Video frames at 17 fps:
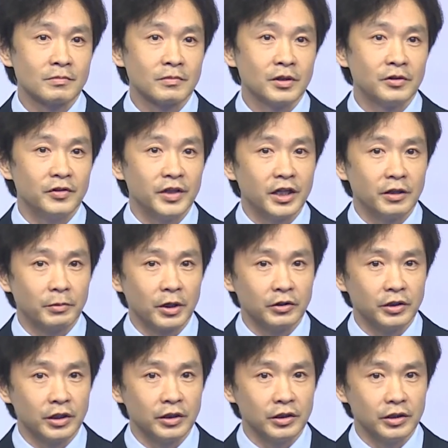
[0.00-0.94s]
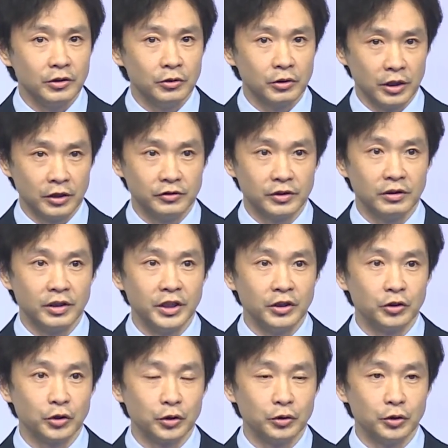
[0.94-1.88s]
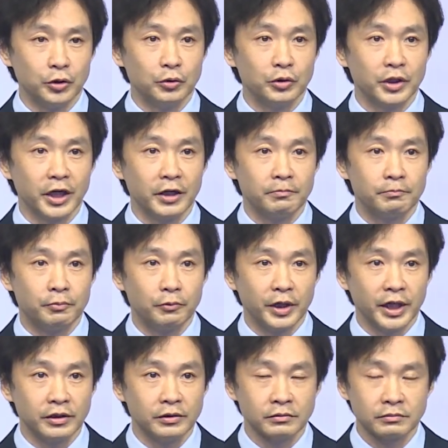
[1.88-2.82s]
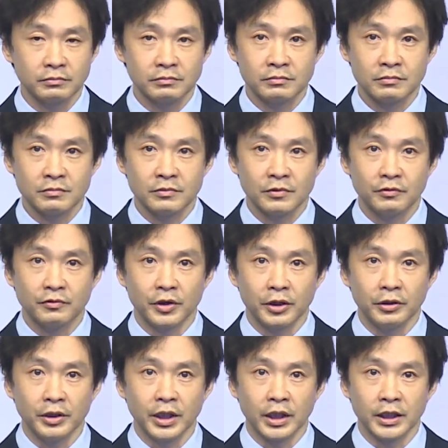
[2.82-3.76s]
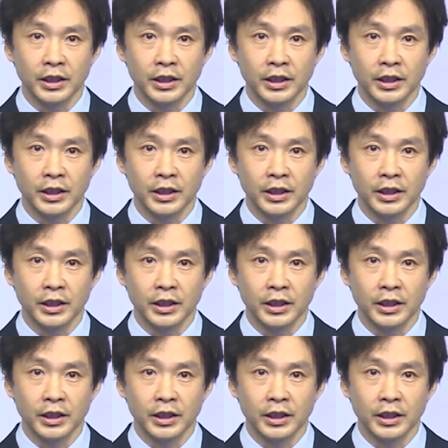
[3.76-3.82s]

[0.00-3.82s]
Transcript: Think about you as a leader. You can bring very